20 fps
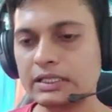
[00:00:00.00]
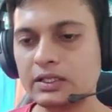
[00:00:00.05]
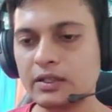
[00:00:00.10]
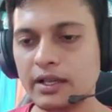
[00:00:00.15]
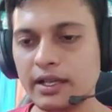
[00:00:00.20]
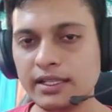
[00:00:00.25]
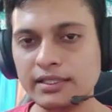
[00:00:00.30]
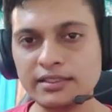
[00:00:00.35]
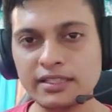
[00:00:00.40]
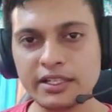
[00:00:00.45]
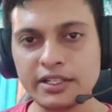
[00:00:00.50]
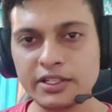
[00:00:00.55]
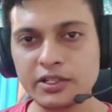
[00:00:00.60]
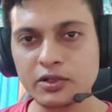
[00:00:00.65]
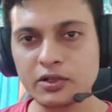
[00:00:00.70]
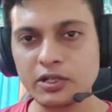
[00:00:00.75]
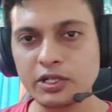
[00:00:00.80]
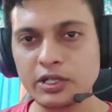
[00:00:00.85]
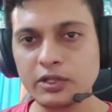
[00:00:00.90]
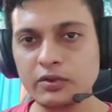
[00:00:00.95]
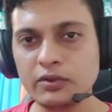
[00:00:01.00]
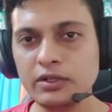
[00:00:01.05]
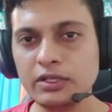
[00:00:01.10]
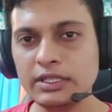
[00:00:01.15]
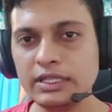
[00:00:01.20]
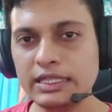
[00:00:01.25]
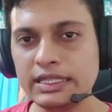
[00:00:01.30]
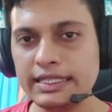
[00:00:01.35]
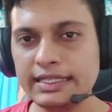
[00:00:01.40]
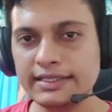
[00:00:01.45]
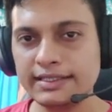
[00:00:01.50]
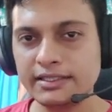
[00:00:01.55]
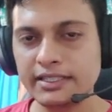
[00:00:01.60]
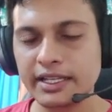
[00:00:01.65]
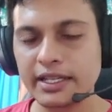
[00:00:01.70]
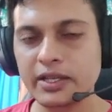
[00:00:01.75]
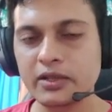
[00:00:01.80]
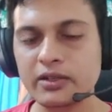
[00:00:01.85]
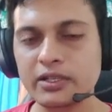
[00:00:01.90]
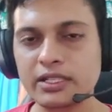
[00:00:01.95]
So as I told you, these
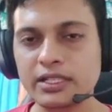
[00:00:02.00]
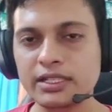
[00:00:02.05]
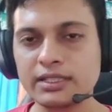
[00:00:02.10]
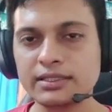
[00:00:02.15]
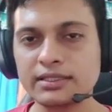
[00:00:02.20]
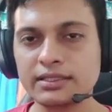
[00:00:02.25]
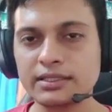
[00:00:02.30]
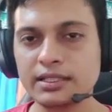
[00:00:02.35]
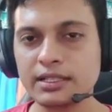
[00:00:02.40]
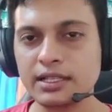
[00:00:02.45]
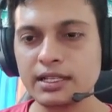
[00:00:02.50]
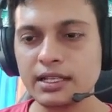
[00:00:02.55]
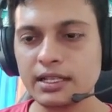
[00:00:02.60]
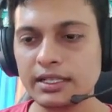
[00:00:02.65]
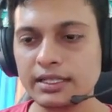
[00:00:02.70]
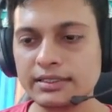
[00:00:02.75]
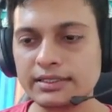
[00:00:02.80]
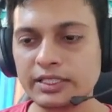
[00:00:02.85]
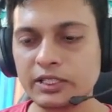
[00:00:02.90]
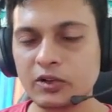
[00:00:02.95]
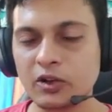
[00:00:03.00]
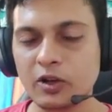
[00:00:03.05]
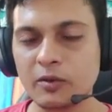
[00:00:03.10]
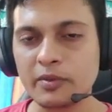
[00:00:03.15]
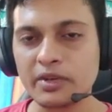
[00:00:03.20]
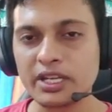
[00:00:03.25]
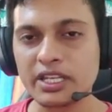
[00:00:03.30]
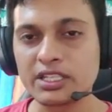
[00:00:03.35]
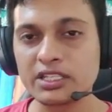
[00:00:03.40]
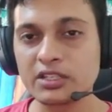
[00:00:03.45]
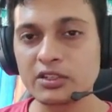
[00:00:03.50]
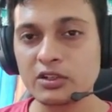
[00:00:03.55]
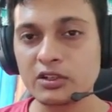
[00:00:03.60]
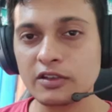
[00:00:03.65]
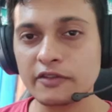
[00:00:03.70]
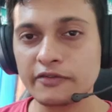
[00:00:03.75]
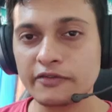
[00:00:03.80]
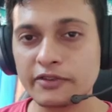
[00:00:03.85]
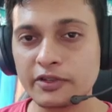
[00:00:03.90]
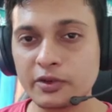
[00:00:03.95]
decorators is the
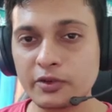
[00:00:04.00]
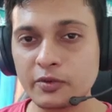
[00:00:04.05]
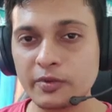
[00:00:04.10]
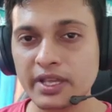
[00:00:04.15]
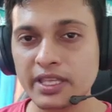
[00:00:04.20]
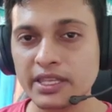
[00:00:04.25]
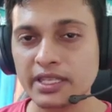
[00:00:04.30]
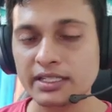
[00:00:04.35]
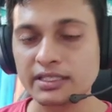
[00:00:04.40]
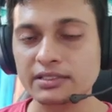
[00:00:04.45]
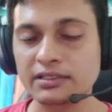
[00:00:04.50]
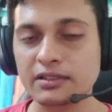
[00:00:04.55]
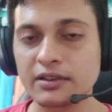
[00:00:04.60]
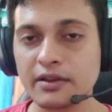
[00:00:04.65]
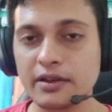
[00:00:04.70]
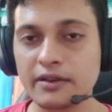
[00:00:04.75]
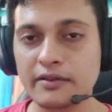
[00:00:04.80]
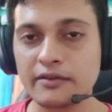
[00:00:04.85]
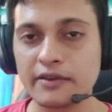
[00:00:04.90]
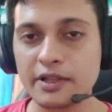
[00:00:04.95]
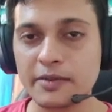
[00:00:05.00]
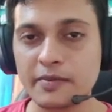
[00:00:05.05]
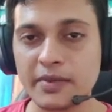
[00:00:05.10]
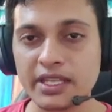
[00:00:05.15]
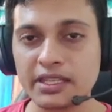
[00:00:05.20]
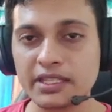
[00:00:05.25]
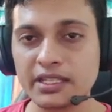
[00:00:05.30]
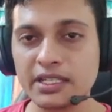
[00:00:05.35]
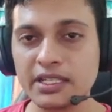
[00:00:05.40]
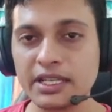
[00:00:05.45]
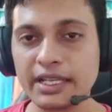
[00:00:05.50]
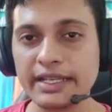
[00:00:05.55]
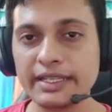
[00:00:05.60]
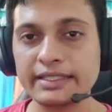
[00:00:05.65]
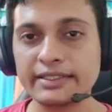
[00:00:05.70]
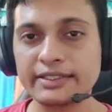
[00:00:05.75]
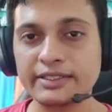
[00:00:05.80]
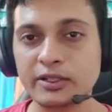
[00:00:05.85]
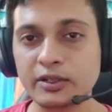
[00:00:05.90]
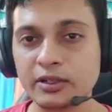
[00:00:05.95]
combination of two methods. One method
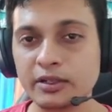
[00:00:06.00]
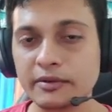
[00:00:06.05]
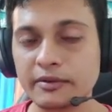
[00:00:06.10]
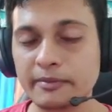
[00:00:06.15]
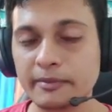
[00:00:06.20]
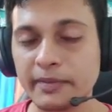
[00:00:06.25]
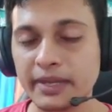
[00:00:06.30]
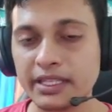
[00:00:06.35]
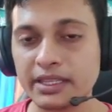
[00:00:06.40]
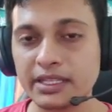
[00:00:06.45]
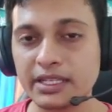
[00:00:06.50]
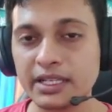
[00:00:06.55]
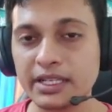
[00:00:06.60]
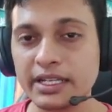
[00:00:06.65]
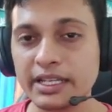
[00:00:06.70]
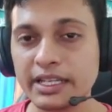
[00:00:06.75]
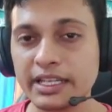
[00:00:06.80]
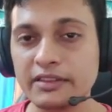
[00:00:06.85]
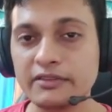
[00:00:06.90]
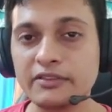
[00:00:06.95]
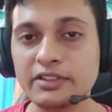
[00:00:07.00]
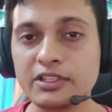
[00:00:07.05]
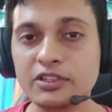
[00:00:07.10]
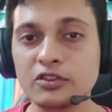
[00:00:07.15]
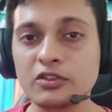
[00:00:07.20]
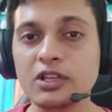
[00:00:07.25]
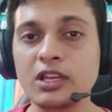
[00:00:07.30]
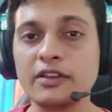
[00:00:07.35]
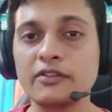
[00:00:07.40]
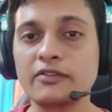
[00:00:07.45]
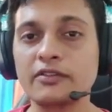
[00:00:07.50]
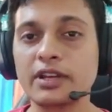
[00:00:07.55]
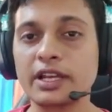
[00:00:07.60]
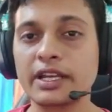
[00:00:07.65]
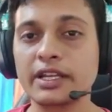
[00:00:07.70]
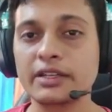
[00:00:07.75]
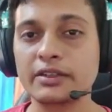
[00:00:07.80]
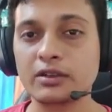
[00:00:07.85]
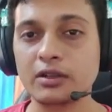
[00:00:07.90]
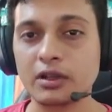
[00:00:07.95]
is your method in which you have
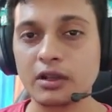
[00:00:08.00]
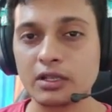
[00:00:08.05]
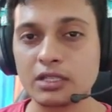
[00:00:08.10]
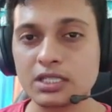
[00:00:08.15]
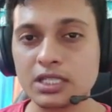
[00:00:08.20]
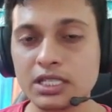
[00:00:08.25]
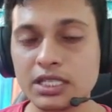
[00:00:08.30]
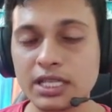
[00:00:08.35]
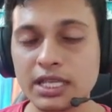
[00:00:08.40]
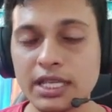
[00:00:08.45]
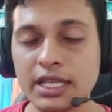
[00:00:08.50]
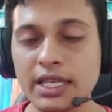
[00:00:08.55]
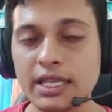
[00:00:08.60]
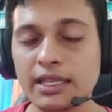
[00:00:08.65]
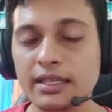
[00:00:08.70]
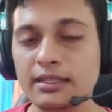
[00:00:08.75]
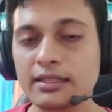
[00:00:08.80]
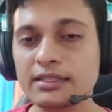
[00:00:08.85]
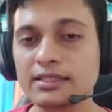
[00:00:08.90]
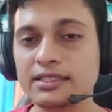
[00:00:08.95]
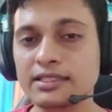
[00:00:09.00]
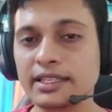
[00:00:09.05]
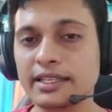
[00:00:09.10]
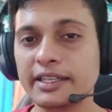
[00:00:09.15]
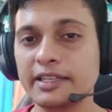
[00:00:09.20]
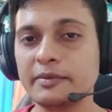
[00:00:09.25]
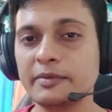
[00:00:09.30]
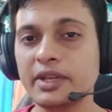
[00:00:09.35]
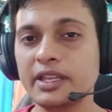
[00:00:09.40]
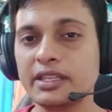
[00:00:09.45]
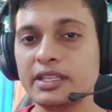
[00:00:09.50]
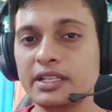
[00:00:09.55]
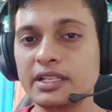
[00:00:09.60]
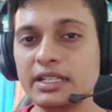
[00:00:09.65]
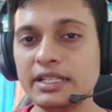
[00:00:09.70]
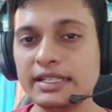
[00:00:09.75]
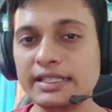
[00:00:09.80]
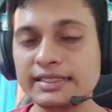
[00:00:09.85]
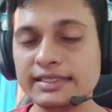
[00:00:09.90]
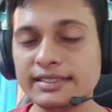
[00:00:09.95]
write your logic, and the second
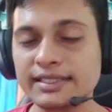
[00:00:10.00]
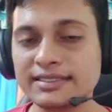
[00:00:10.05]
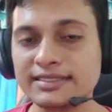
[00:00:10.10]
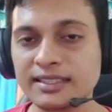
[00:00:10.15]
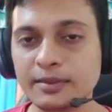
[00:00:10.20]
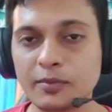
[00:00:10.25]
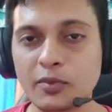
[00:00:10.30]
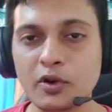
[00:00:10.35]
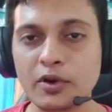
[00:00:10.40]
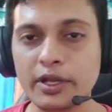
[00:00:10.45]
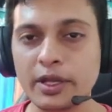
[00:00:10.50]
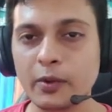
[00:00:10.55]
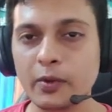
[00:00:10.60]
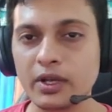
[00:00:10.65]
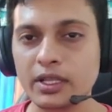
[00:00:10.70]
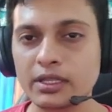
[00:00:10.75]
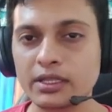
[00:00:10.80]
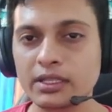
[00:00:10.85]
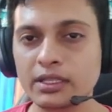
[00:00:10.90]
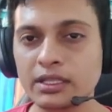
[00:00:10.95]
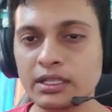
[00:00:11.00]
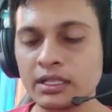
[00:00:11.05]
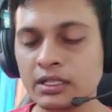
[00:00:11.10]
method is the supporting one.